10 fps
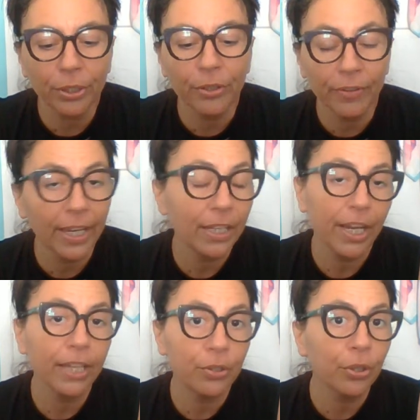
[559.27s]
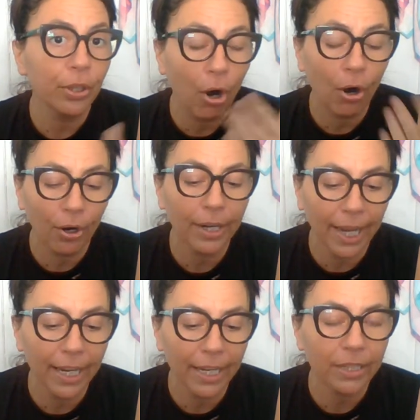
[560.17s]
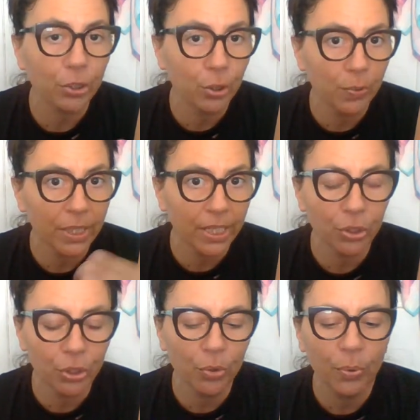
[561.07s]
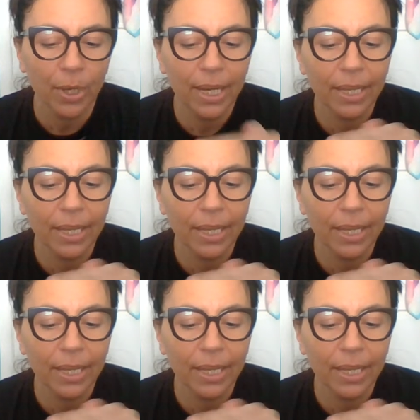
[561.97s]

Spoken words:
it took heartache to teach you